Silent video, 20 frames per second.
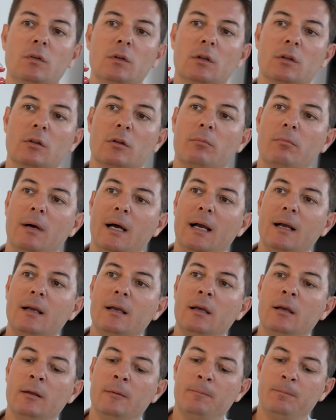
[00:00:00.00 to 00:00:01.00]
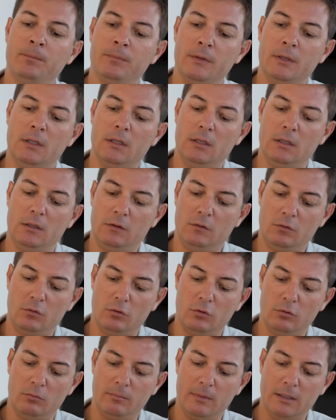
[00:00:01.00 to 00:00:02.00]
in the back. It's
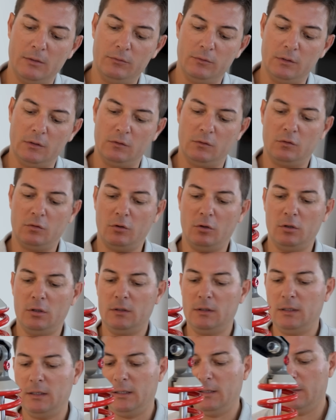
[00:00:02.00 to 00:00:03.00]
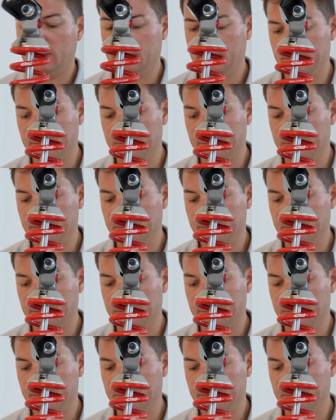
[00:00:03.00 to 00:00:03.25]
all mounting solidly.